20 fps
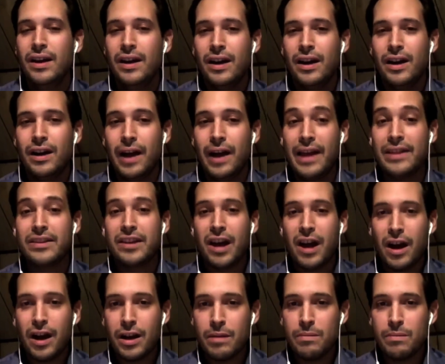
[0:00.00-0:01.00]
Uh, at
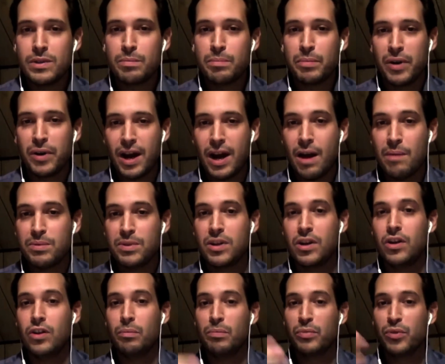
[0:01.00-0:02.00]
times, perhaps an
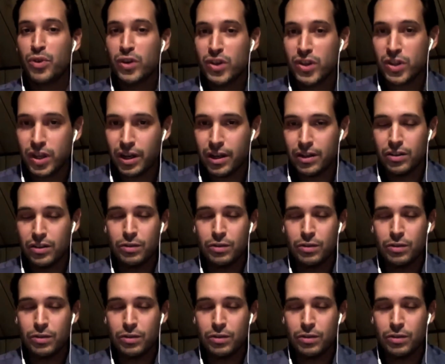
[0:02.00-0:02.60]
unappreciated